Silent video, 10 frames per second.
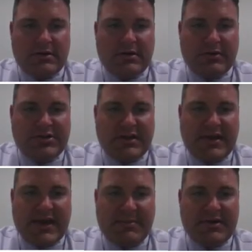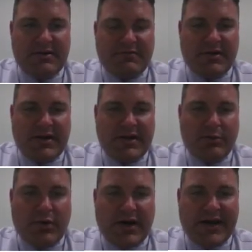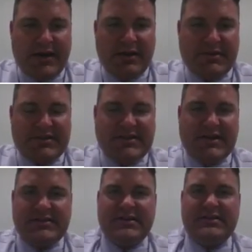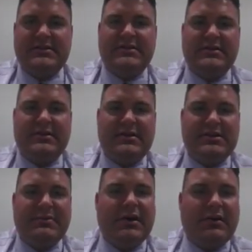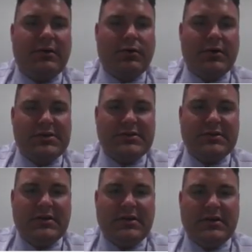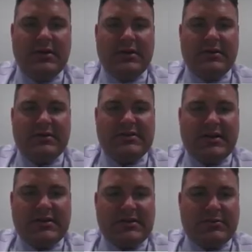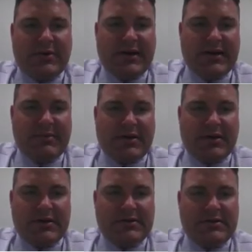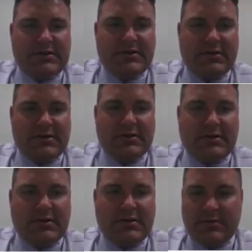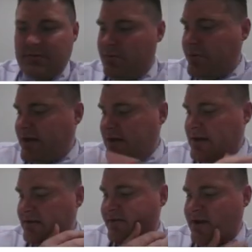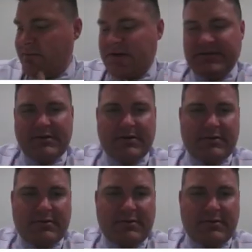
I want you to get in the habit of writing why a limit does not exist in this part of the course. It does not exist. Why? Because we cannot divide by 0.